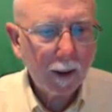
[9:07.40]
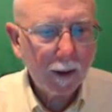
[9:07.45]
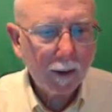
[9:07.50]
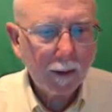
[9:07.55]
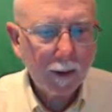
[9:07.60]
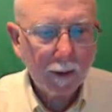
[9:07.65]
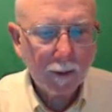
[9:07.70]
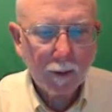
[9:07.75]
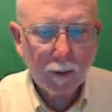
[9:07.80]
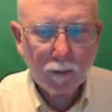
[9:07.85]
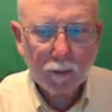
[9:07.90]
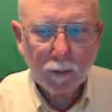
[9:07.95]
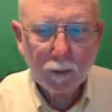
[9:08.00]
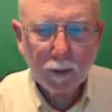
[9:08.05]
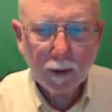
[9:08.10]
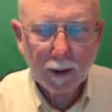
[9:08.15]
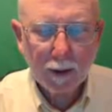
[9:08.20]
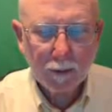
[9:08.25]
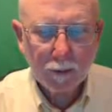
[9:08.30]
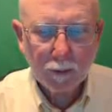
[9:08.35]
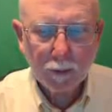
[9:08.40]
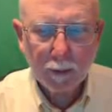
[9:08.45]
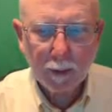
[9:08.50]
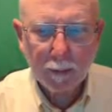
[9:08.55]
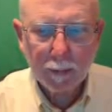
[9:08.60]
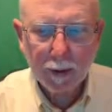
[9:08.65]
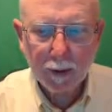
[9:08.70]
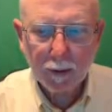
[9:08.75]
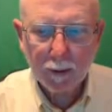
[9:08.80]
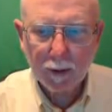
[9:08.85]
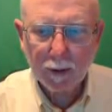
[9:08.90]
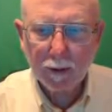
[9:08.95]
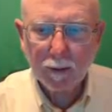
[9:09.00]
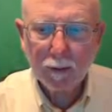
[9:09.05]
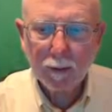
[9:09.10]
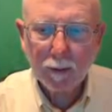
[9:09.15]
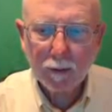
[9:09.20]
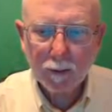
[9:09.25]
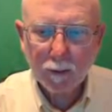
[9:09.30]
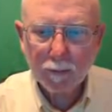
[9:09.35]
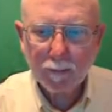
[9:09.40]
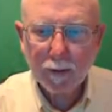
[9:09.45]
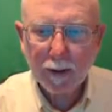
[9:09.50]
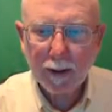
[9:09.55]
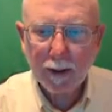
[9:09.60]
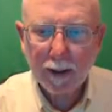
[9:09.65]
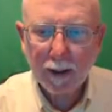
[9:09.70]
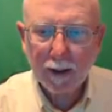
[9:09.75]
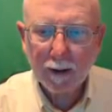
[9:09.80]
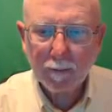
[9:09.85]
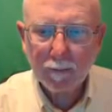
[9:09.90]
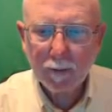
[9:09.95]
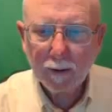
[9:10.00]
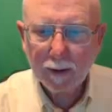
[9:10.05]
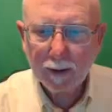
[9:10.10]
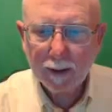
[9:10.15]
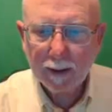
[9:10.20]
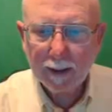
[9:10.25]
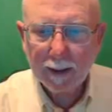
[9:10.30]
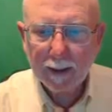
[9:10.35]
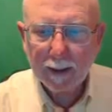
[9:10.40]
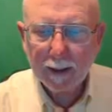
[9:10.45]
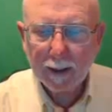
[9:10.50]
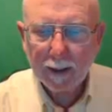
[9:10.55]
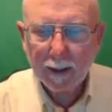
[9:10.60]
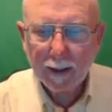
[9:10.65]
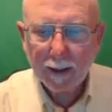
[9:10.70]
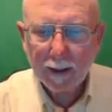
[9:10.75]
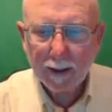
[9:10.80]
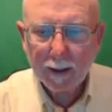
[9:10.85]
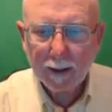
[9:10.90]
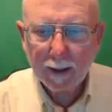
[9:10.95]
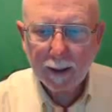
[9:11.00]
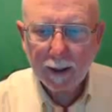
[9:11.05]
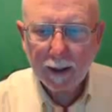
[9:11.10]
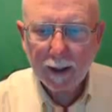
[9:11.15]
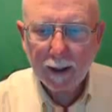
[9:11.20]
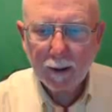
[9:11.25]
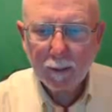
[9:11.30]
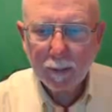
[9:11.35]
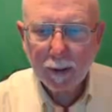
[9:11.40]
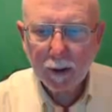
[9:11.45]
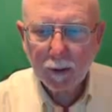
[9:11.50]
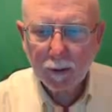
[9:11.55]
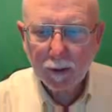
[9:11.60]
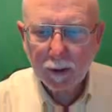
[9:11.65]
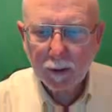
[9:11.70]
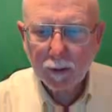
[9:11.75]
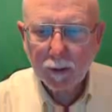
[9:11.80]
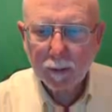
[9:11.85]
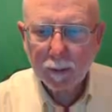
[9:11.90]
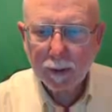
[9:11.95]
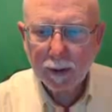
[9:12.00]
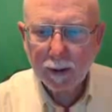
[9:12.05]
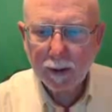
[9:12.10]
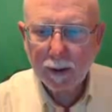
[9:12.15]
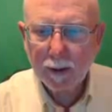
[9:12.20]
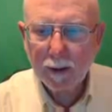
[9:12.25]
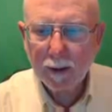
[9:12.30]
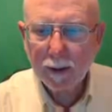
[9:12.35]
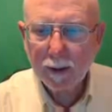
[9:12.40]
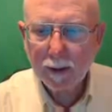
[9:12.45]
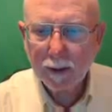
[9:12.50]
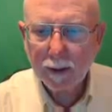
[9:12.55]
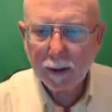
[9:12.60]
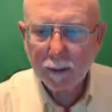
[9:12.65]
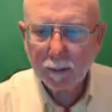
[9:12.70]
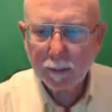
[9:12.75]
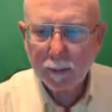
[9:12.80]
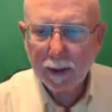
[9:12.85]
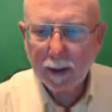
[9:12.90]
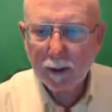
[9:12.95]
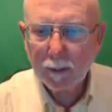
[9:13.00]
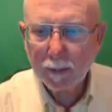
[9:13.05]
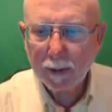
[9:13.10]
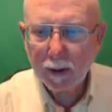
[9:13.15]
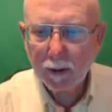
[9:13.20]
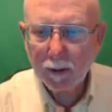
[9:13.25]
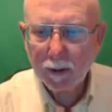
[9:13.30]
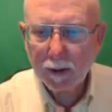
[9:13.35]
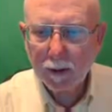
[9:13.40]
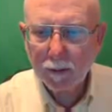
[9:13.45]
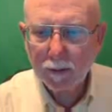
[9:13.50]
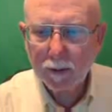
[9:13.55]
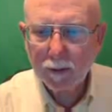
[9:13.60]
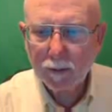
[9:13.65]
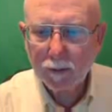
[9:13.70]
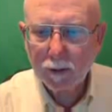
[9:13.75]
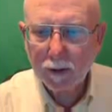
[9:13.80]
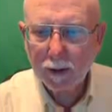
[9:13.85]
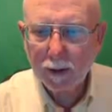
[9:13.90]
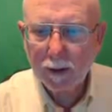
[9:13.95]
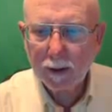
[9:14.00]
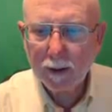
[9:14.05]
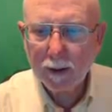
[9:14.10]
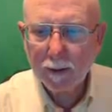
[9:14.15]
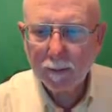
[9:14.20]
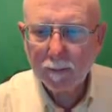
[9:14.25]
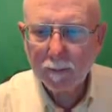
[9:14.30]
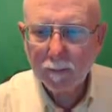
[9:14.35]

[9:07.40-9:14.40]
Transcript: then those two lines are going to be parallel. So if I have A parallel to B and B parallel to C,